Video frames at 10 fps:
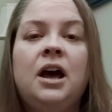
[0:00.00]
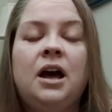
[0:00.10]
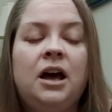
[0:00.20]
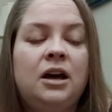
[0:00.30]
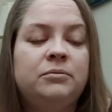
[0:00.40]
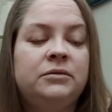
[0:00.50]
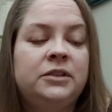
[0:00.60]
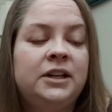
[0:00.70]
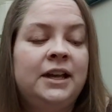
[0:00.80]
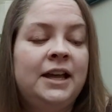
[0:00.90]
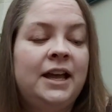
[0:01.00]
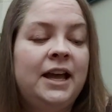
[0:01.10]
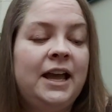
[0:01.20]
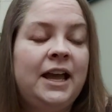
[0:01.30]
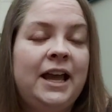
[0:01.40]
And
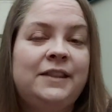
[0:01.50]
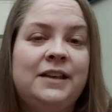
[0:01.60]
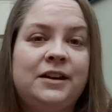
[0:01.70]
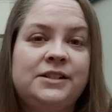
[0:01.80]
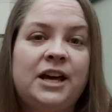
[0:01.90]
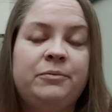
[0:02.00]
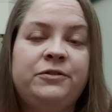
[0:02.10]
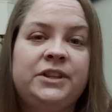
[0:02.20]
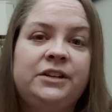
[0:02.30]
then on top of it,